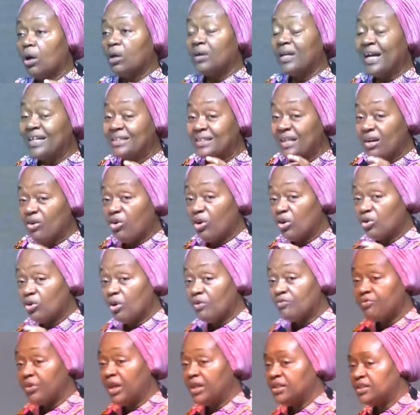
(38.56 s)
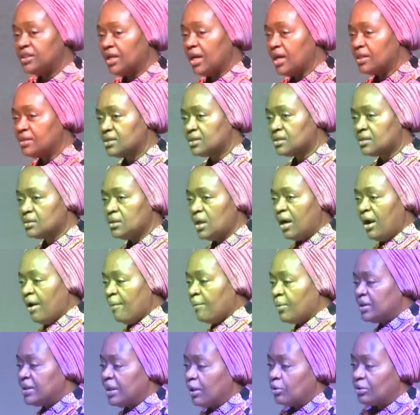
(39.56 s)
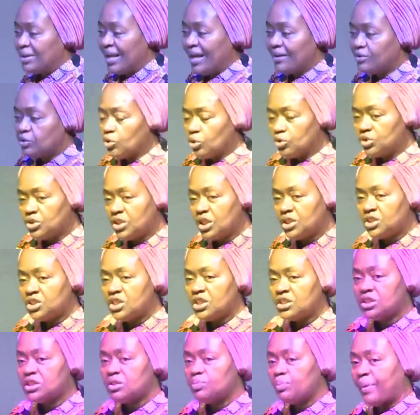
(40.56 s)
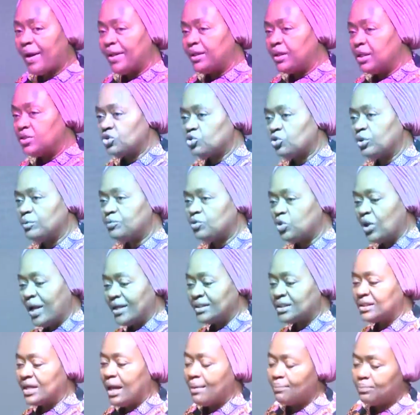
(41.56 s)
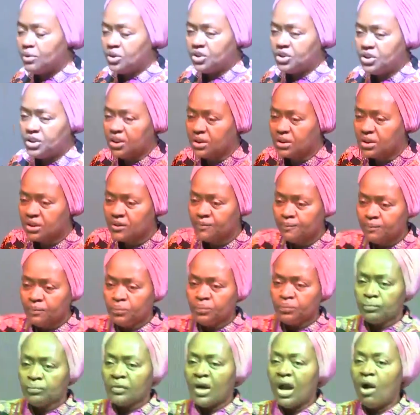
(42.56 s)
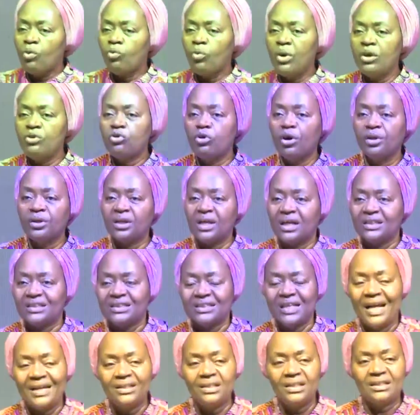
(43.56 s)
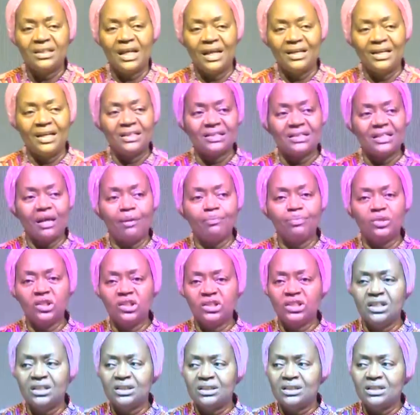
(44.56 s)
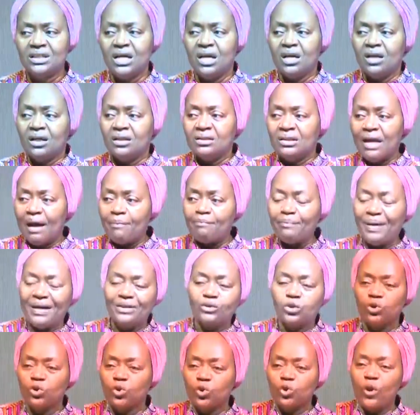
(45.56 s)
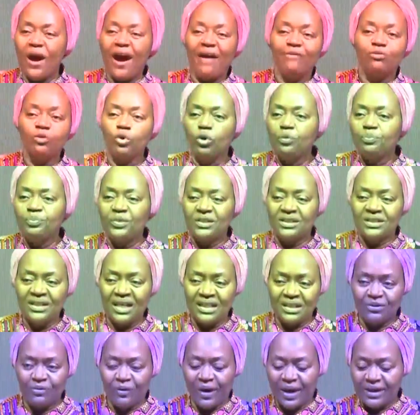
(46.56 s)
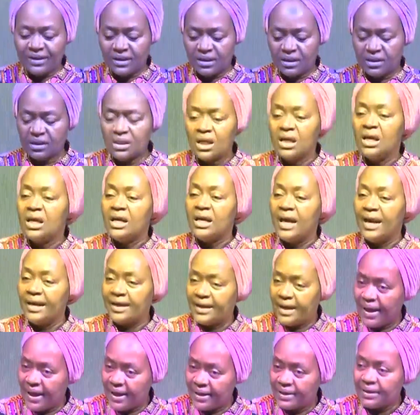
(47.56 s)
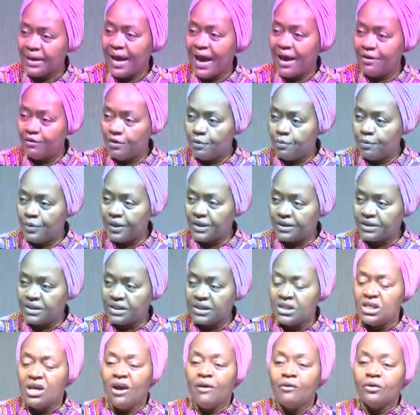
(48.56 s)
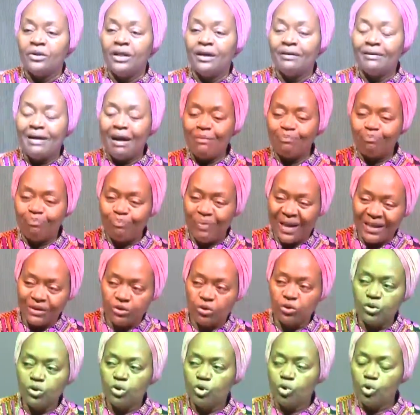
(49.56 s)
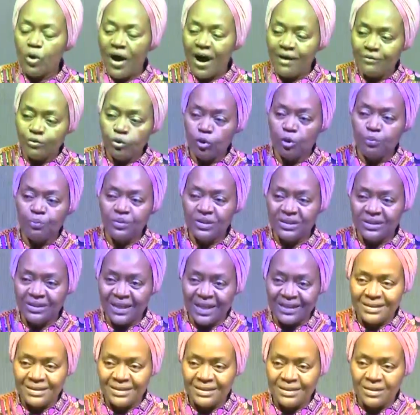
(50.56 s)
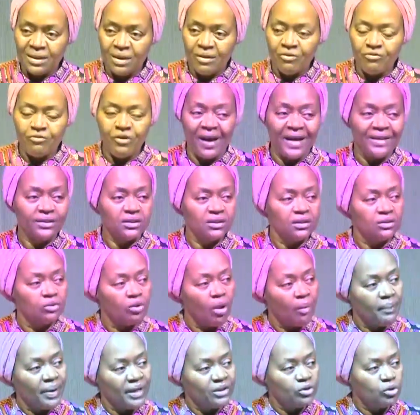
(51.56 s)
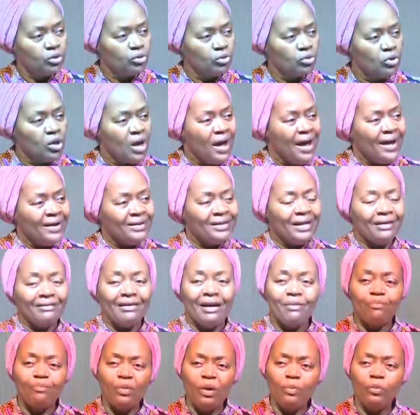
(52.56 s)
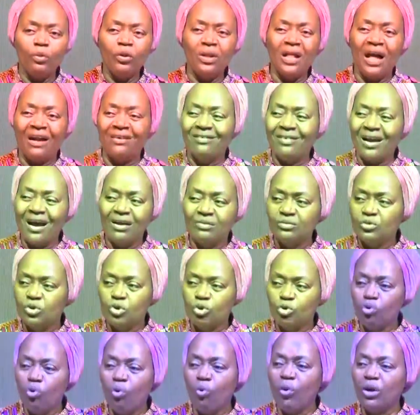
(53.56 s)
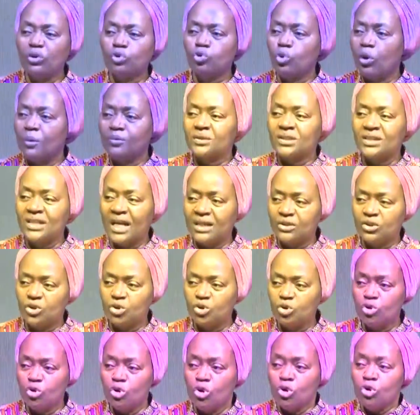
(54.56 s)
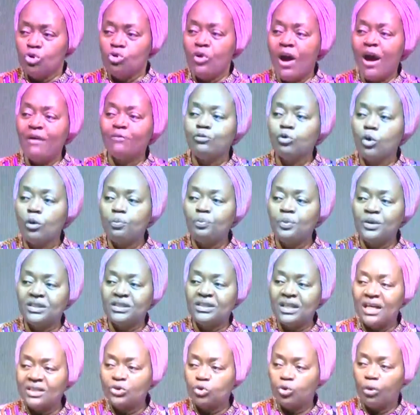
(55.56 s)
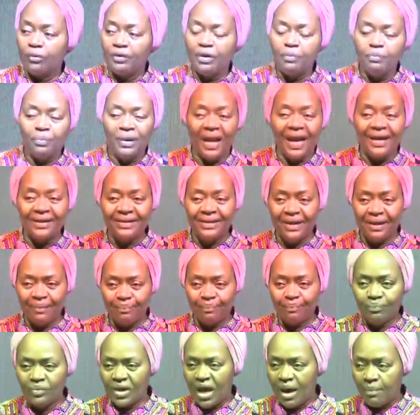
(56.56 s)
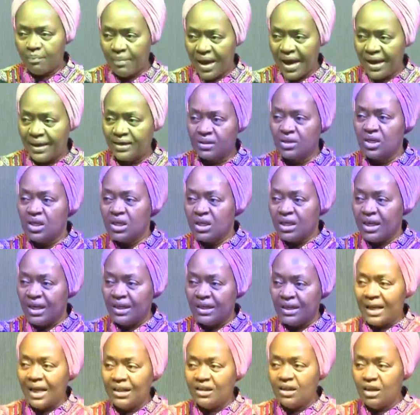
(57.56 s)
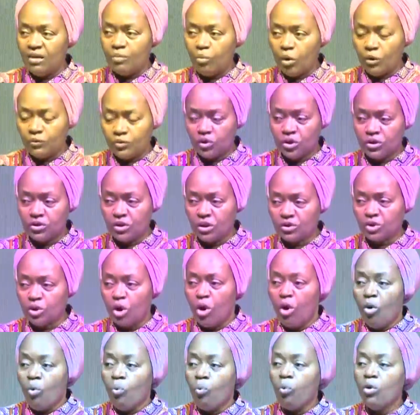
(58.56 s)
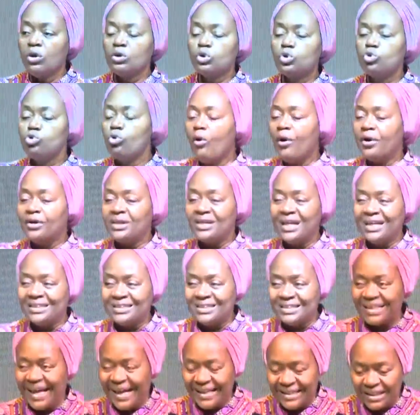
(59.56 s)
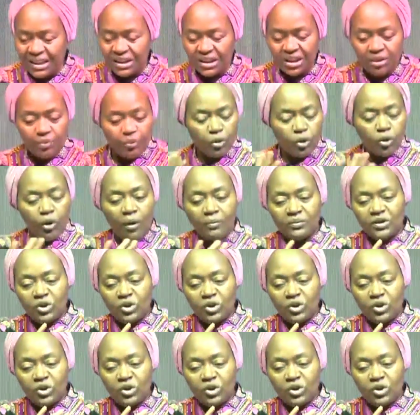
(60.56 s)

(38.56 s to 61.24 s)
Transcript: know God as a God of vengeance, but I would like to teach it by the scripture, establish it. And when you understand it and establish it, there are battles you have no business fighting. Again, I repeat, there are battles you have no business fighting. Number two, there are people around you who want to upset you. You have no business to reply them. Amen. In the name of Jesus. Once you understand it, it